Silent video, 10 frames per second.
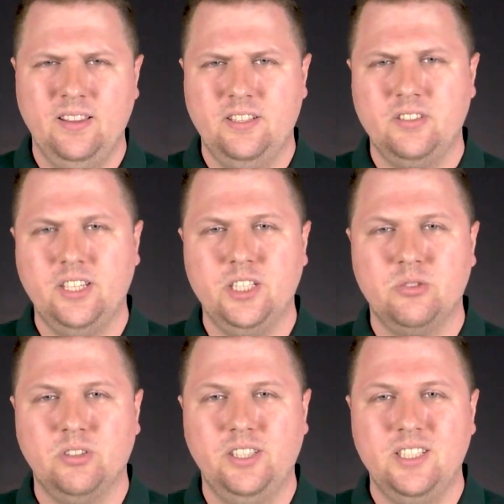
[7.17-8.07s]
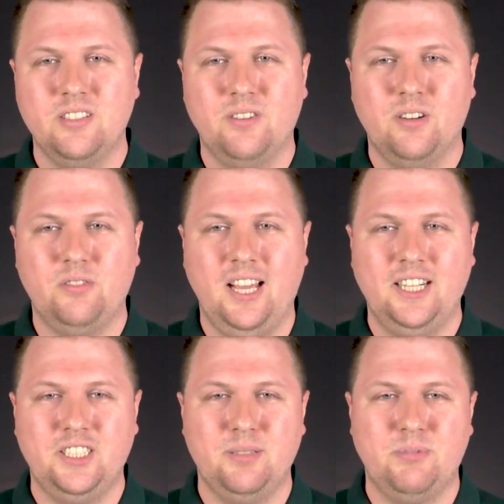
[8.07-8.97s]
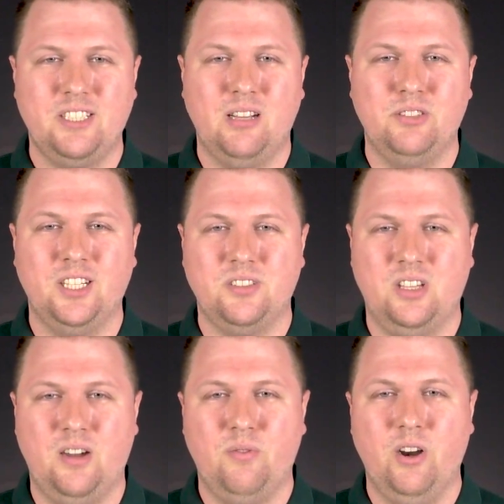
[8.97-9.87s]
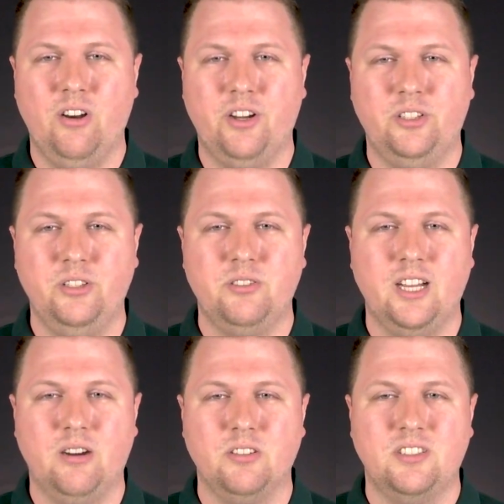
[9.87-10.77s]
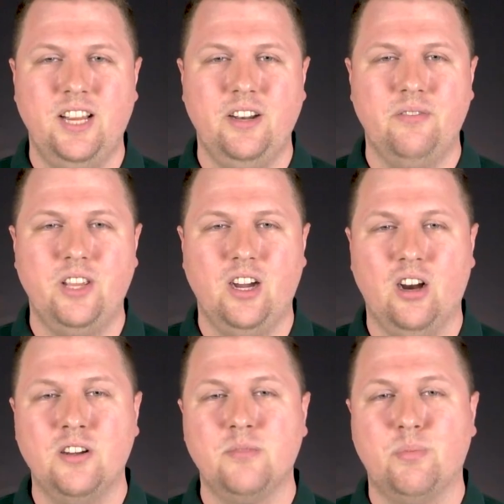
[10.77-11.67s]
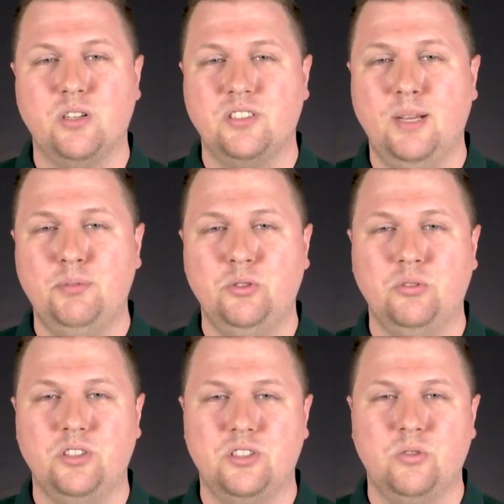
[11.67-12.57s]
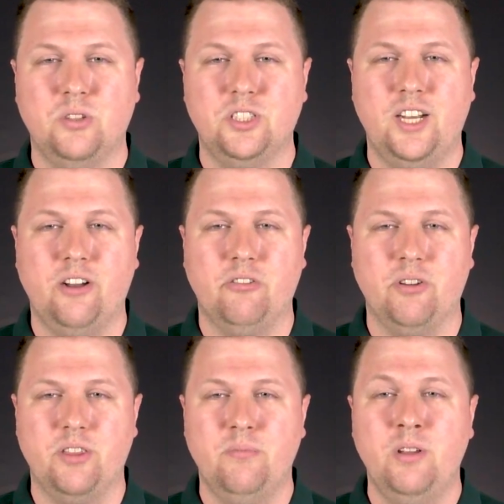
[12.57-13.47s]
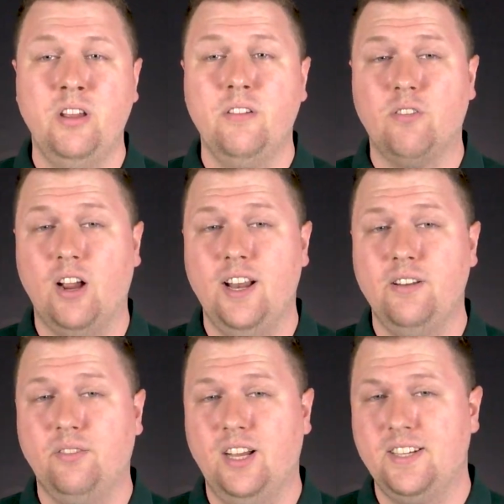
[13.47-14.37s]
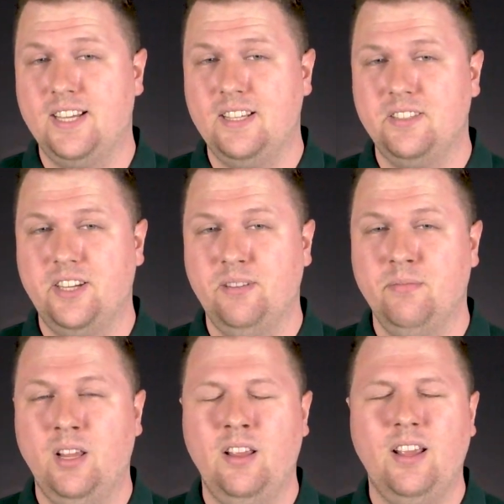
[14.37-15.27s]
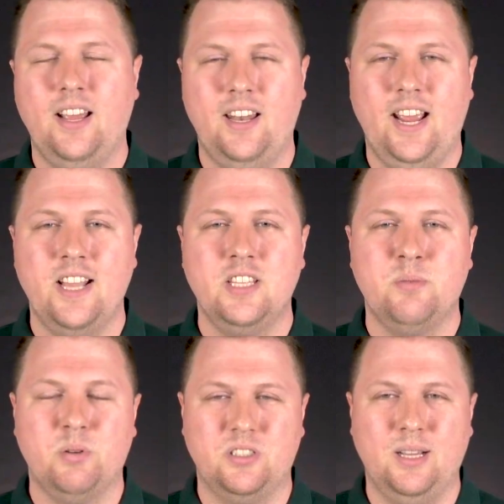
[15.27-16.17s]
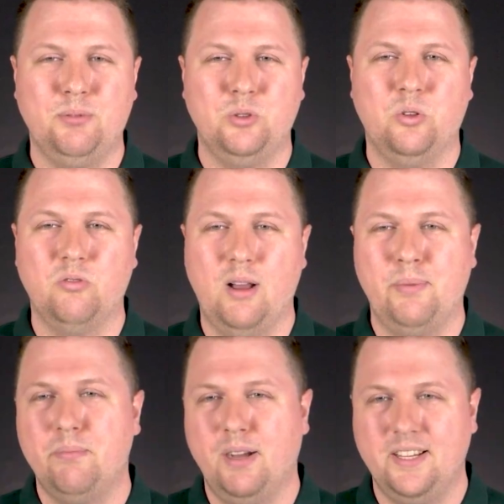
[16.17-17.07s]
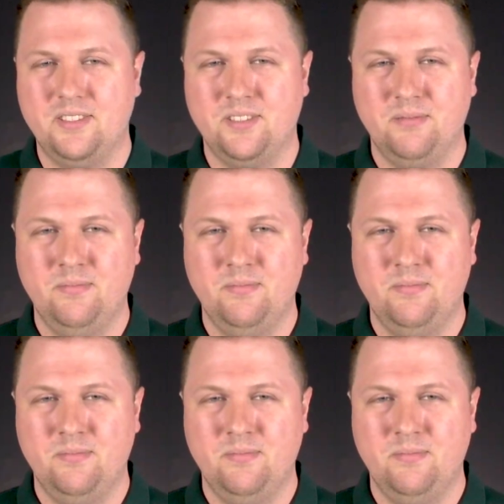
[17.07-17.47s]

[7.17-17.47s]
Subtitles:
This latest release of our flagship SoundCheck software includes our state-of-the-art perceptual distortion algorithm for end-of-line testing, enhanced perceptual rub and buzz.